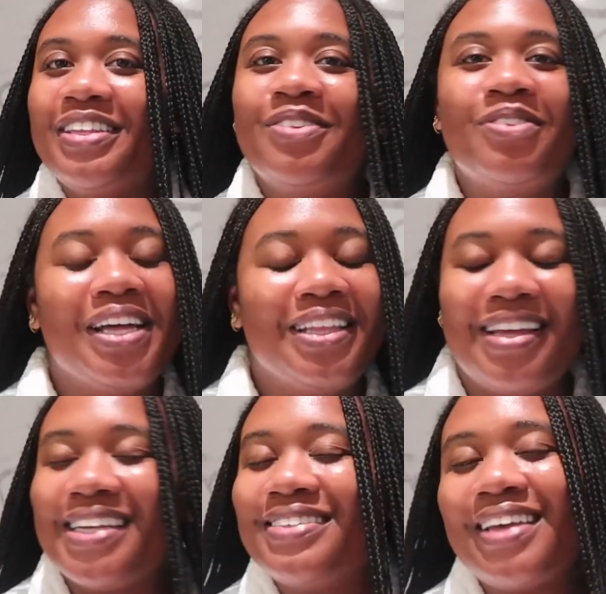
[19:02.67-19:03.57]
You're probably
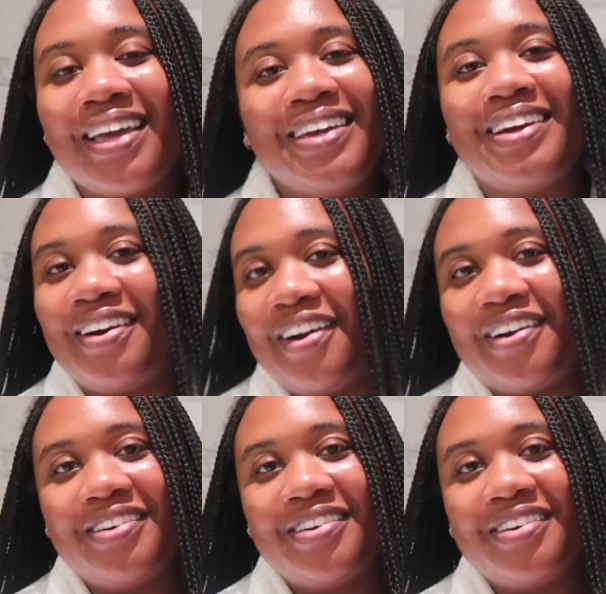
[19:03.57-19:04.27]
like, Zaire,